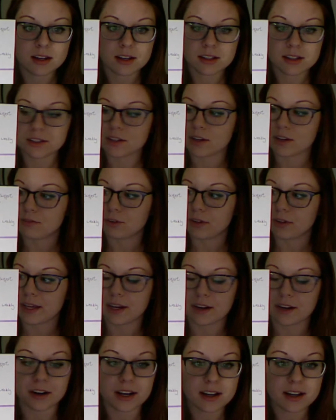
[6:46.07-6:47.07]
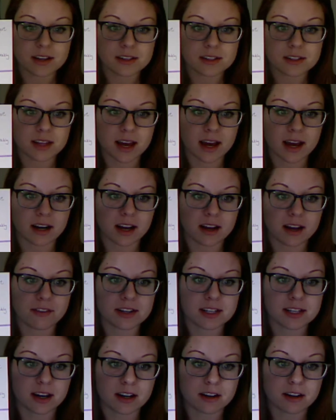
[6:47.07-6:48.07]
Several areas that I've
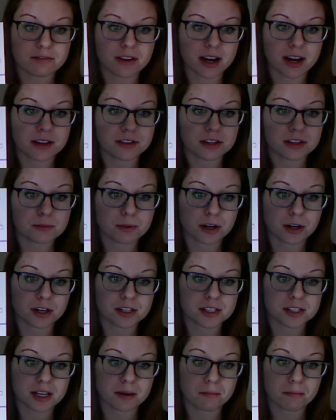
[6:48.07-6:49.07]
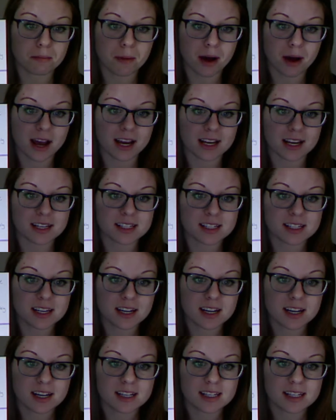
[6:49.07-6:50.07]
identified this person might
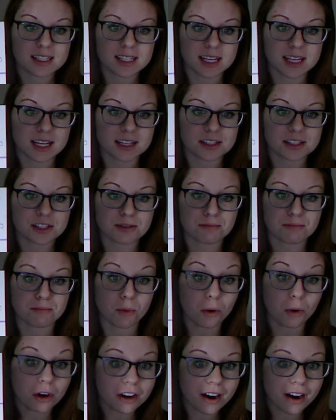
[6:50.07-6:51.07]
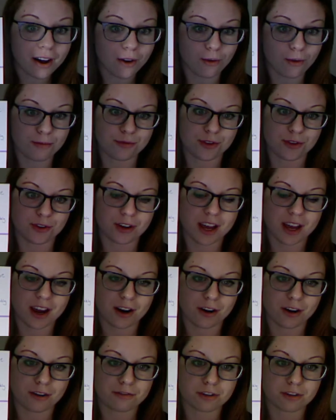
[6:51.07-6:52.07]
seek some more helpful
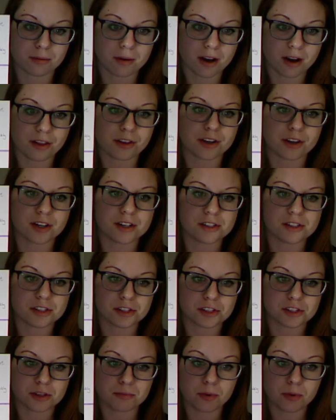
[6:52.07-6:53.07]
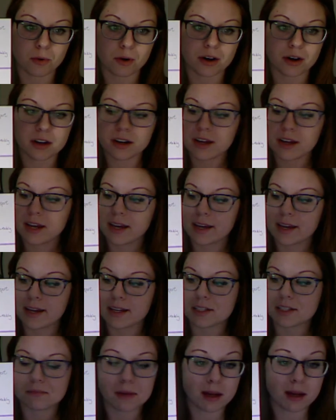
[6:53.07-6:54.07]
care from others and support
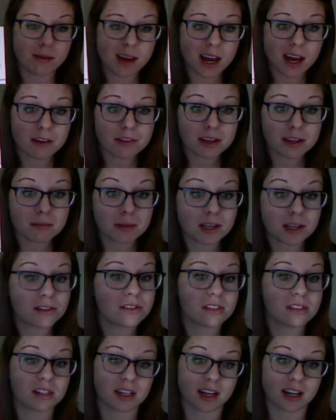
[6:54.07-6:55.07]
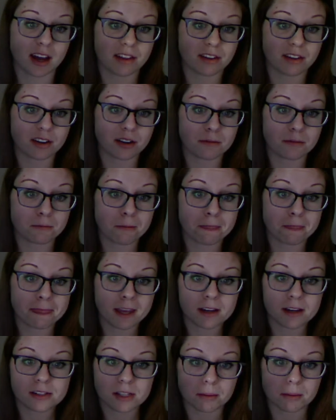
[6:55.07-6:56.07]
is maybe having meals together.
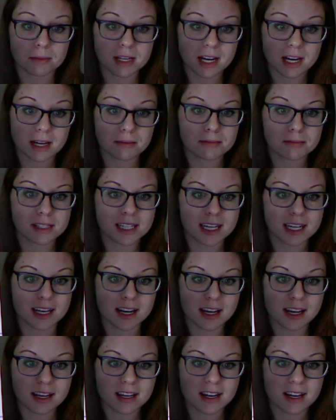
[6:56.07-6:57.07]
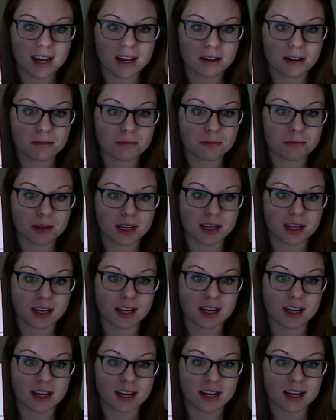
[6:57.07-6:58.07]
Sometimes eating can
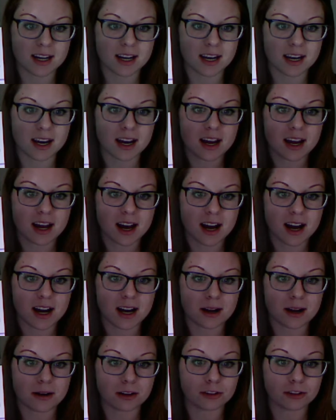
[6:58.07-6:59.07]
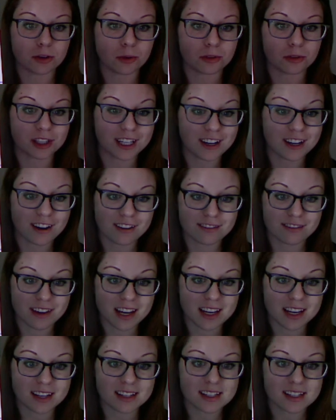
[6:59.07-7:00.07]
be a lonely
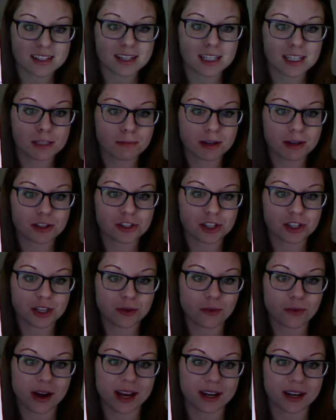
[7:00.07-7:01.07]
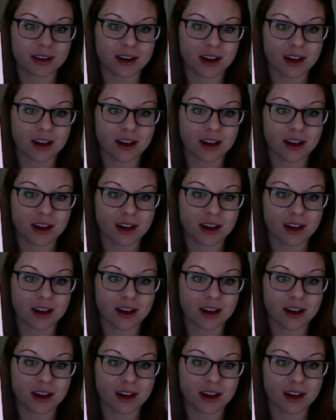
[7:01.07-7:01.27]
event, especially when